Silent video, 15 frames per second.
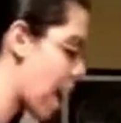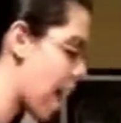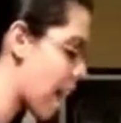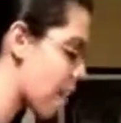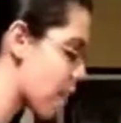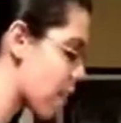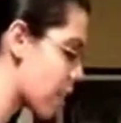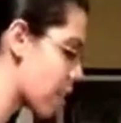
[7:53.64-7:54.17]

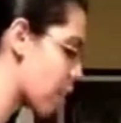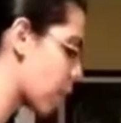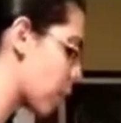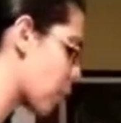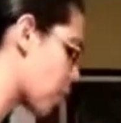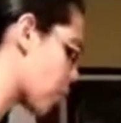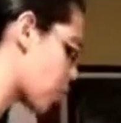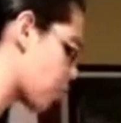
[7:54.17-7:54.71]
have it in
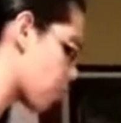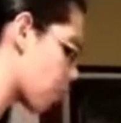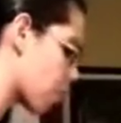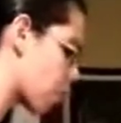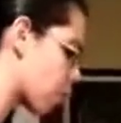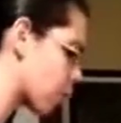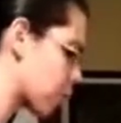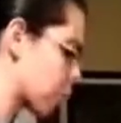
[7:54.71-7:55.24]

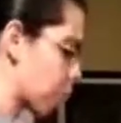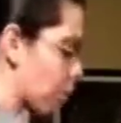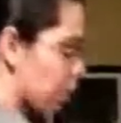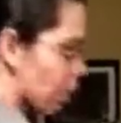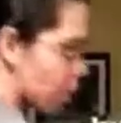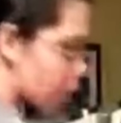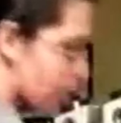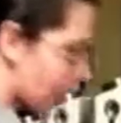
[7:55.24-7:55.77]
funerals,
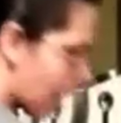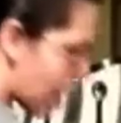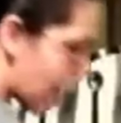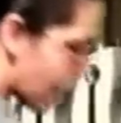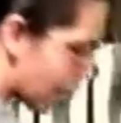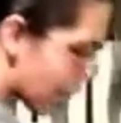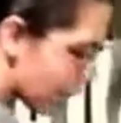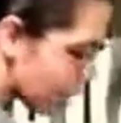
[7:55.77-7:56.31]

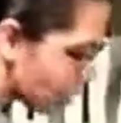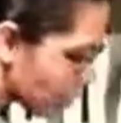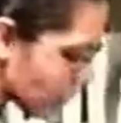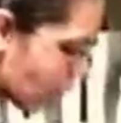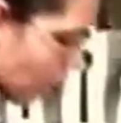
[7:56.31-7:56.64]
birthdays,